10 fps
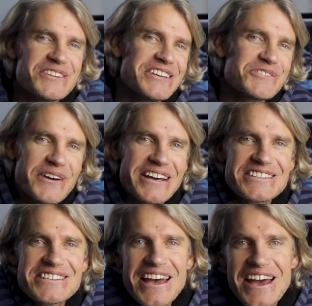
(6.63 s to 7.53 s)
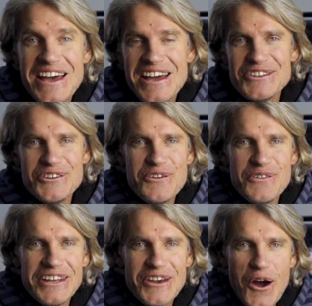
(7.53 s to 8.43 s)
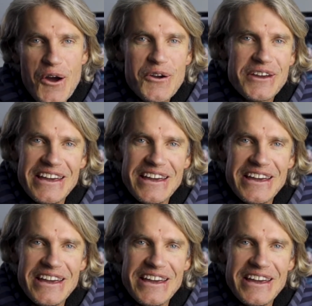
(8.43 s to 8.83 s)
to this week's new video.